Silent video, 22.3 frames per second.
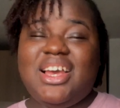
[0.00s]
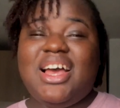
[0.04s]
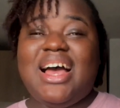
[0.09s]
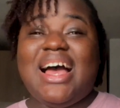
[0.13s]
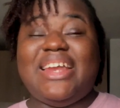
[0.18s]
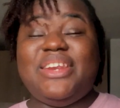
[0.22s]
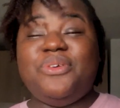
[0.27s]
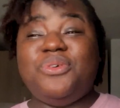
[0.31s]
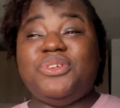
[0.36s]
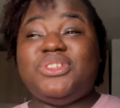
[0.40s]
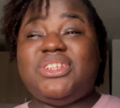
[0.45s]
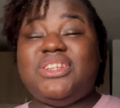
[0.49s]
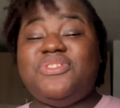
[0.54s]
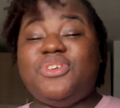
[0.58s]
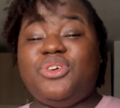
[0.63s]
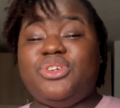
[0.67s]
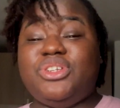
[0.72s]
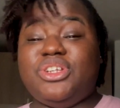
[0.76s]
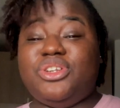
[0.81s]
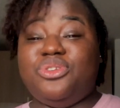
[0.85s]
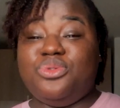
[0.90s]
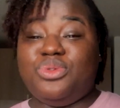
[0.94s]
I didn't want to leave it
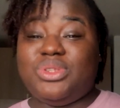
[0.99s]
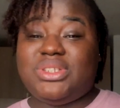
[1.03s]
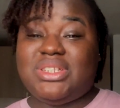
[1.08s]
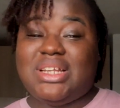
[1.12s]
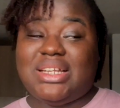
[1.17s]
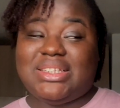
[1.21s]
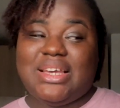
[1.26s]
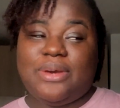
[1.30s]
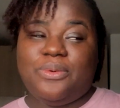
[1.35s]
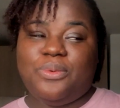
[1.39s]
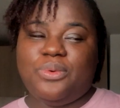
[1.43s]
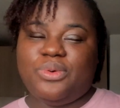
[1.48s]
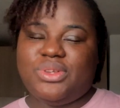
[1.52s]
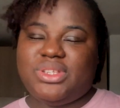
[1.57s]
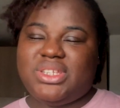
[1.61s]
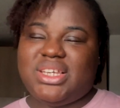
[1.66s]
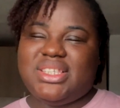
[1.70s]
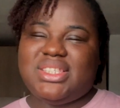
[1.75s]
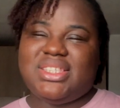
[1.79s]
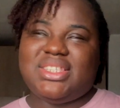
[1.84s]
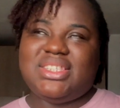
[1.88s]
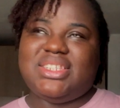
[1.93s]
on the notes that I was
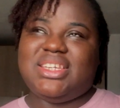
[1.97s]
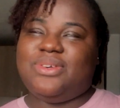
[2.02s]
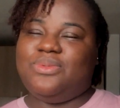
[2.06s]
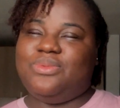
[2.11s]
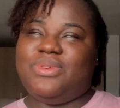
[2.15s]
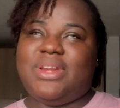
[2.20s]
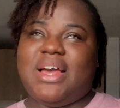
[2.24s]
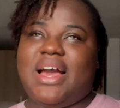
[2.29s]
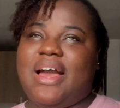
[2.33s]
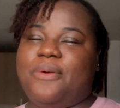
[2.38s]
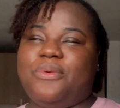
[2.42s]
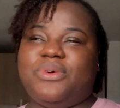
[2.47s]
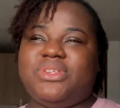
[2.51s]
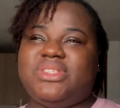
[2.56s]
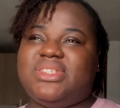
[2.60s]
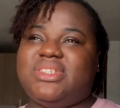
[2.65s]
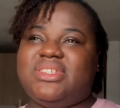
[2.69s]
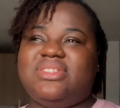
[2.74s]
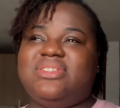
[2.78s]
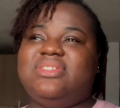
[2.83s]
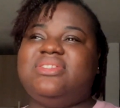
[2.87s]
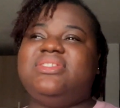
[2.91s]
yesterday, that I
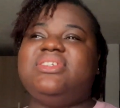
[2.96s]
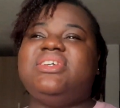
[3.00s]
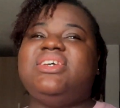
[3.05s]
wasn't